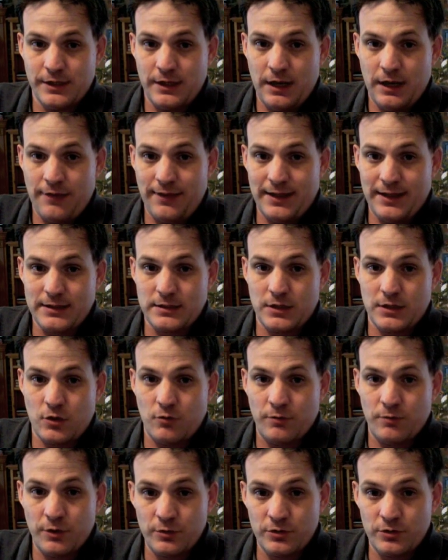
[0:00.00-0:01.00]
and that's
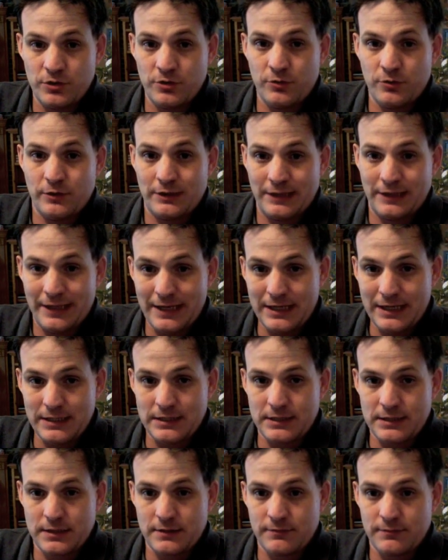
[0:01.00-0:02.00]
Ubuntu and
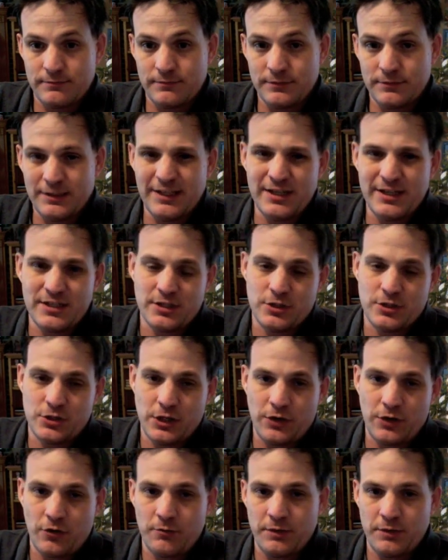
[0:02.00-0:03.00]
Linux. Linux in
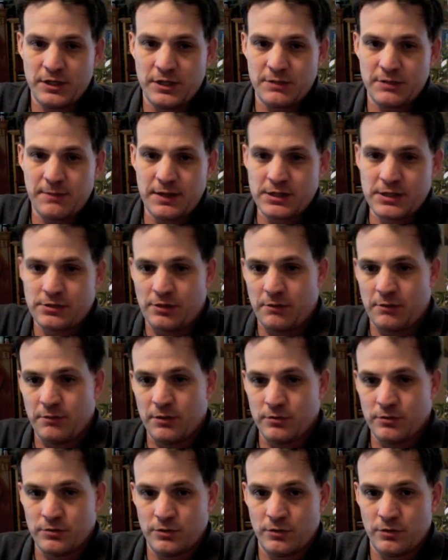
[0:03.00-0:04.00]
general, but especially
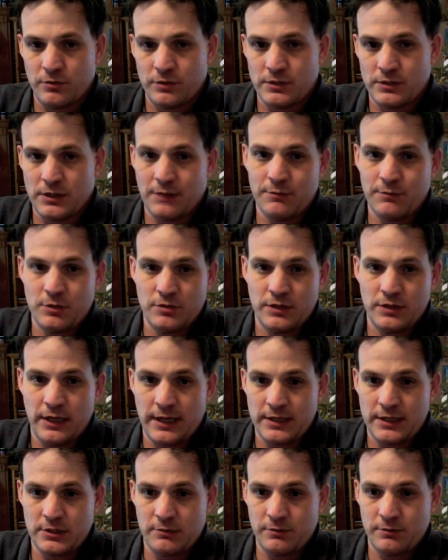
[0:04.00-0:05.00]
Ubuntu, which I'm using
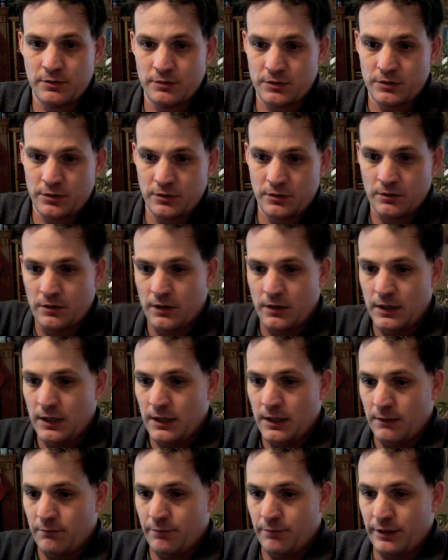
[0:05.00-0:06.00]
Xubuntu.
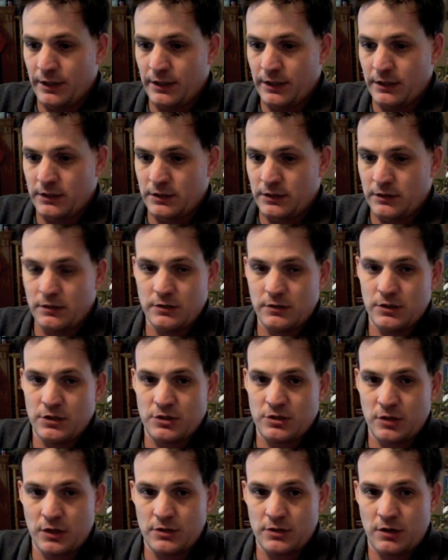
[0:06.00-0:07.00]
But
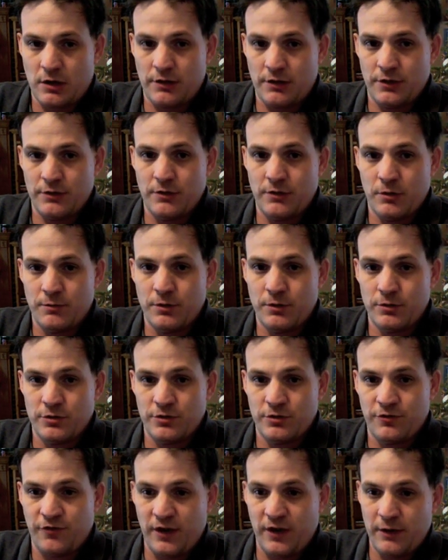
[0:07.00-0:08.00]
it's it's all the
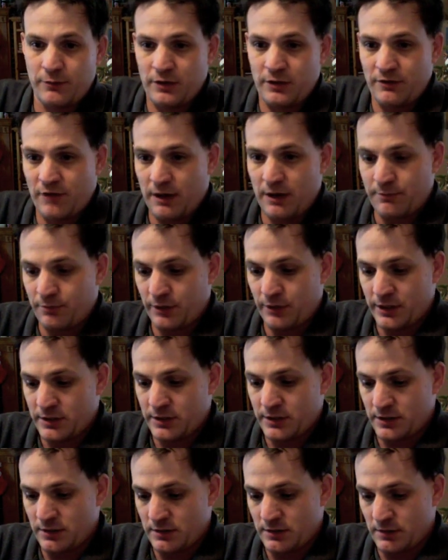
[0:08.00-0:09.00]
Ubuntu family of operating
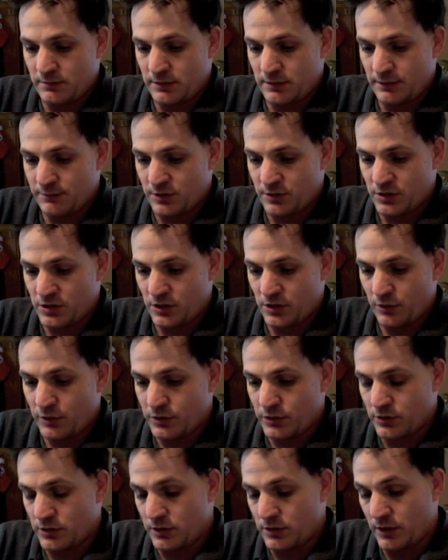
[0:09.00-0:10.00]
systems I'm just so
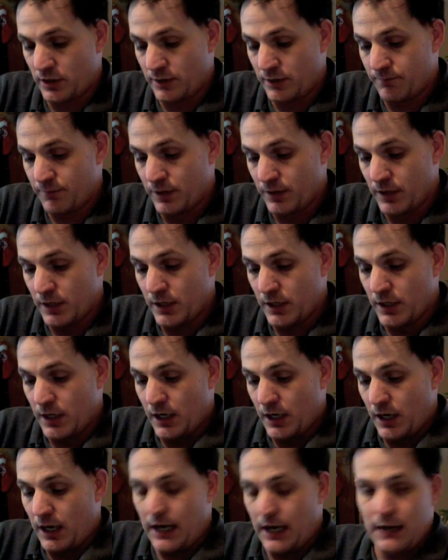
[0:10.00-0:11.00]
interested in.
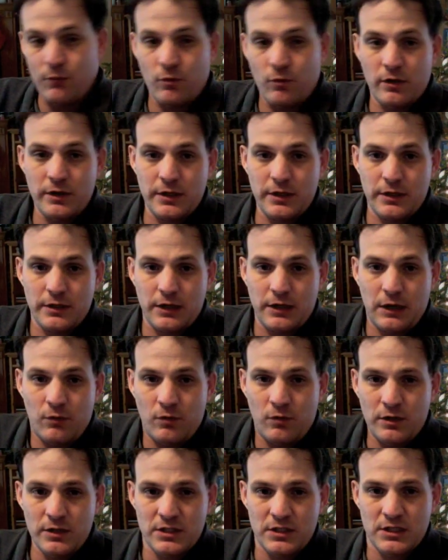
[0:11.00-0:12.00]
I want to I
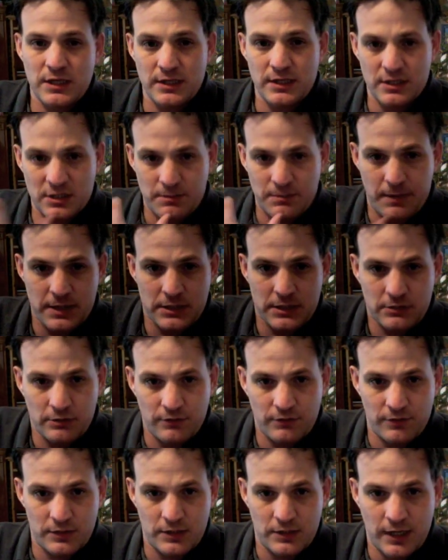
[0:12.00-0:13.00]
want to send a special
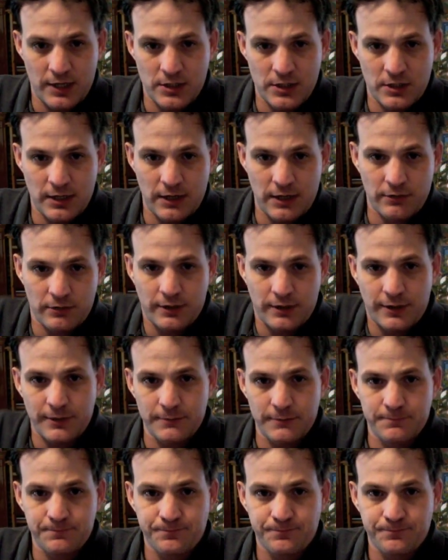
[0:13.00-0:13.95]
invitation out there.